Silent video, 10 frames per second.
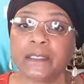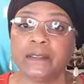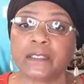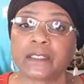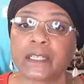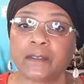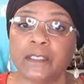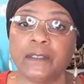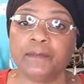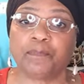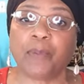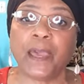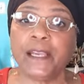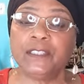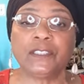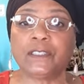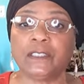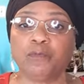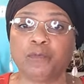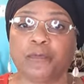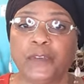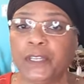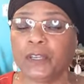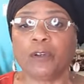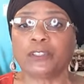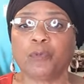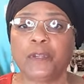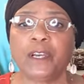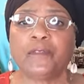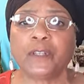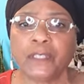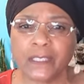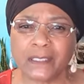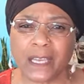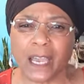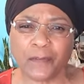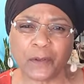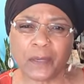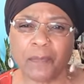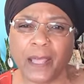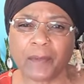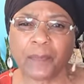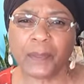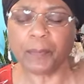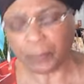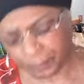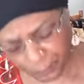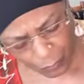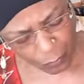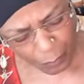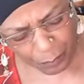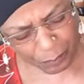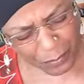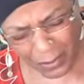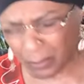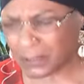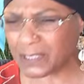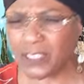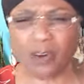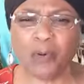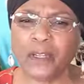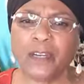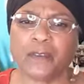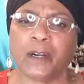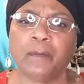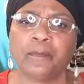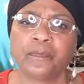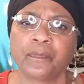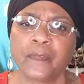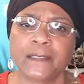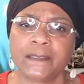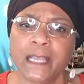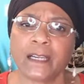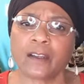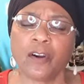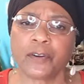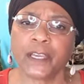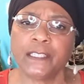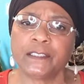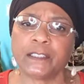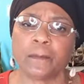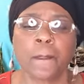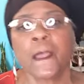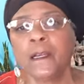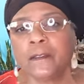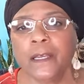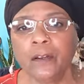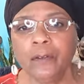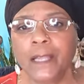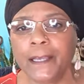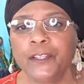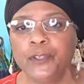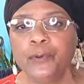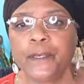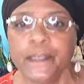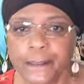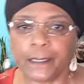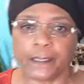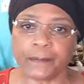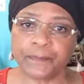and pages and videos or whatever against African black people or POC or whatever. That's not Caucasian. They don't like you either.